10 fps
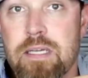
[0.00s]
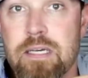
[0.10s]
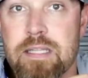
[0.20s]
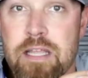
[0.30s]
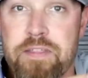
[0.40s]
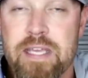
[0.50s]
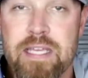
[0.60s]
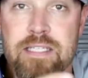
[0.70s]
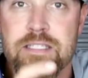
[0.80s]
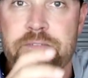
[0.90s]
The other thing
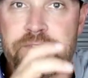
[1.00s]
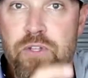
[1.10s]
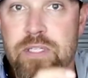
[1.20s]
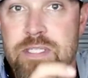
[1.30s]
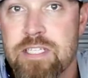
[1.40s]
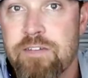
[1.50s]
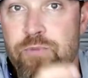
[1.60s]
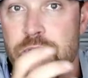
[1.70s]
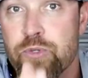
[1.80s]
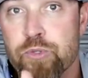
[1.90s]
is the fuel itself
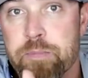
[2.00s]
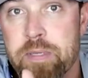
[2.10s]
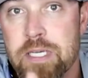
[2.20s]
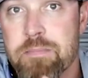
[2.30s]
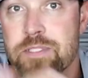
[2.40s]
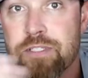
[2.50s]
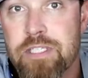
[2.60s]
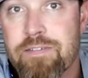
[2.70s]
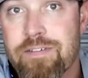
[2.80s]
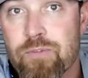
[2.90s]
would cool the pump so you
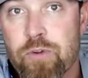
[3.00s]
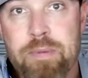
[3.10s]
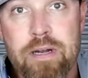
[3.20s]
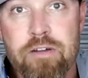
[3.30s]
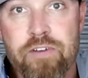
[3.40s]
never have to worry about it